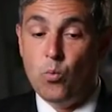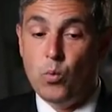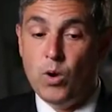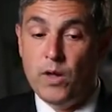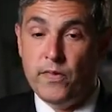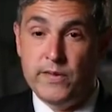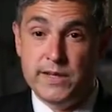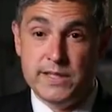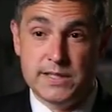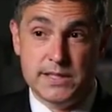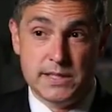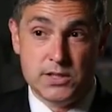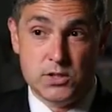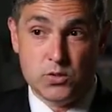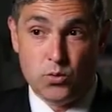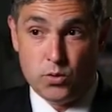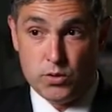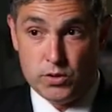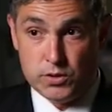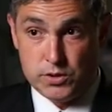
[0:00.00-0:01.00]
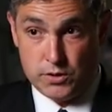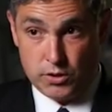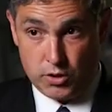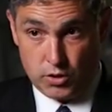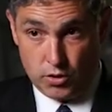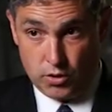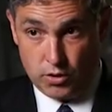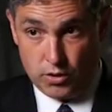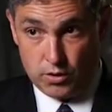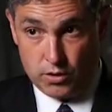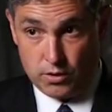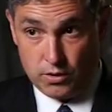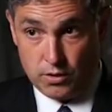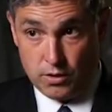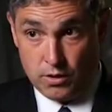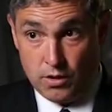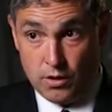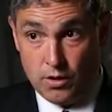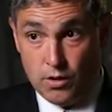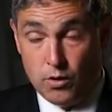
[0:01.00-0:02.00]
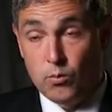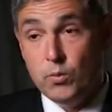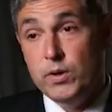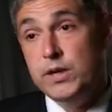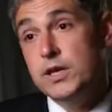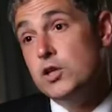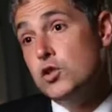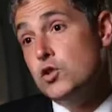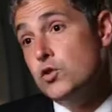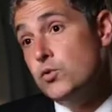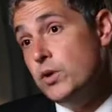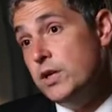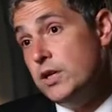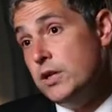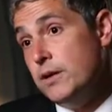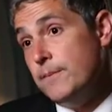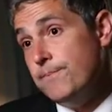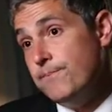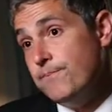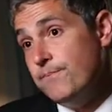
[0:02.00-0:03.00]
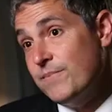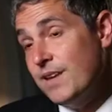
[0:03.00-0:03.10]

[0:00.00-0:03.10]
When these disorders occur, we can treat them.